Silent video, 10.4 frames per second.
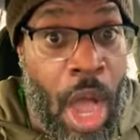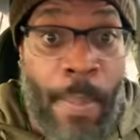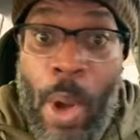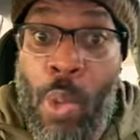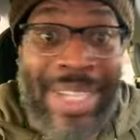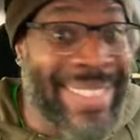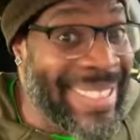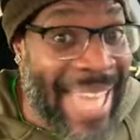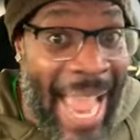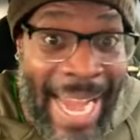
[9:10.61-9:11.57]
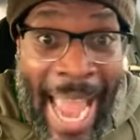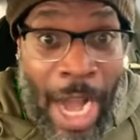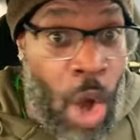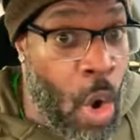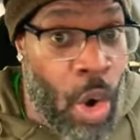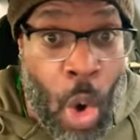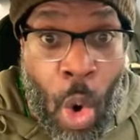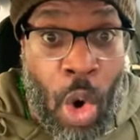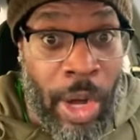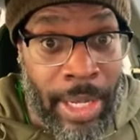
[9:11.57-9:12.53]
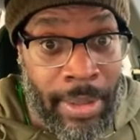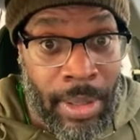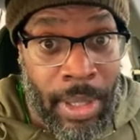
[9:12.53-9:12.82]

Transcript: But once this guy got go- going,